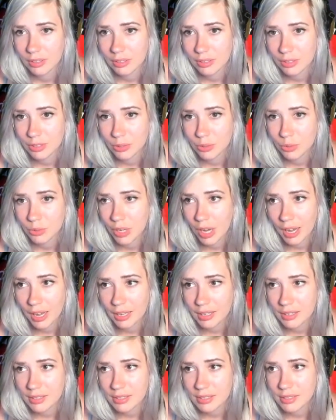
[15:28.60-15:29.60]
you
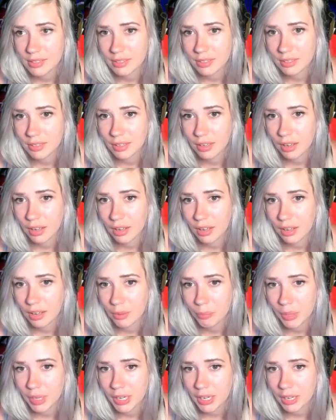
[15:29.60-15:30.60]
guys are
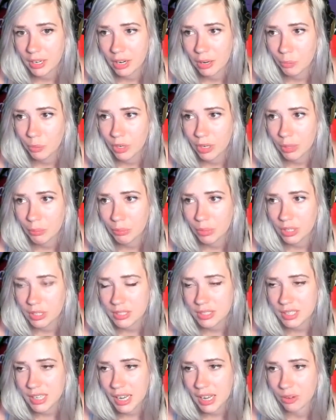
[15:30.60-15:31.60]
picking up what I'm putting
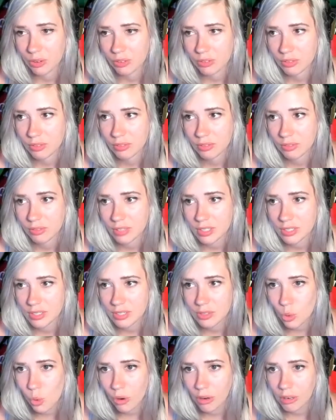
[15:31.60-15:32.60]
down. This is
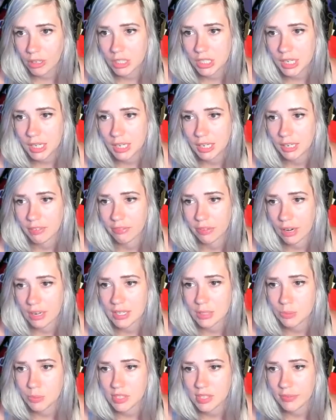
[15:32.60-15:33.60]
Quarantini, very
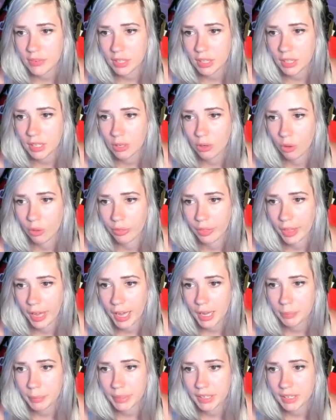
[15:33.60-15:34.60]
specifically called
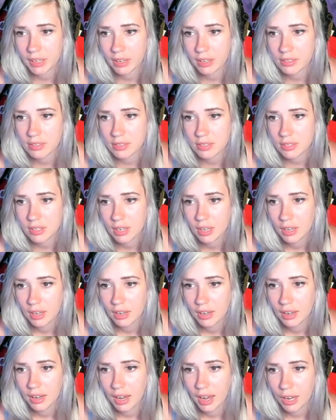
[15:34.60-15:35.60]
that because
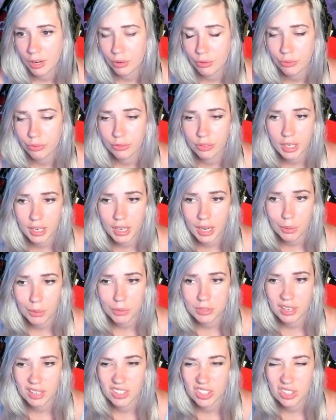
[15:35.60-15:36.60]
I don't feel like I will
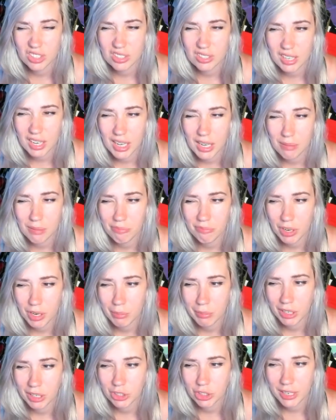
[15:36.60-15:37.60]
touch this game very
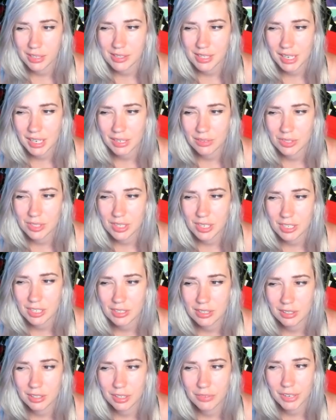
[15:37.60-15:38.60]
much outside of
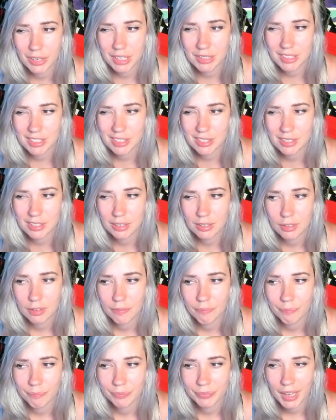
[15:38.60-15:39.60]
seasonal events,
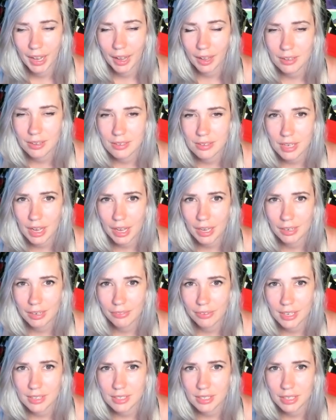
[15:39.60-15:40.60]
outside of
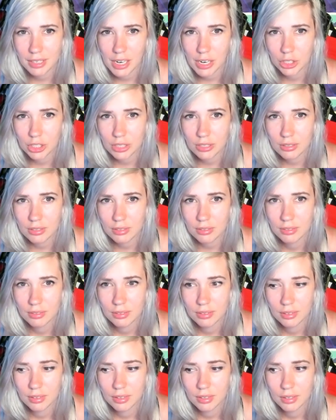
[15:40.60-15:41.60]
isolation.
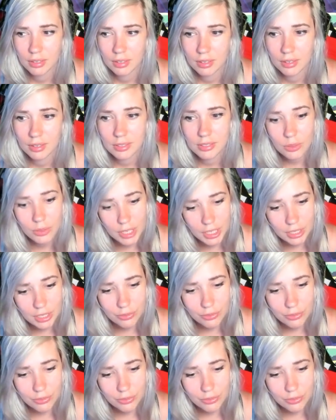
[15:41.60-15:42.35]
So thank you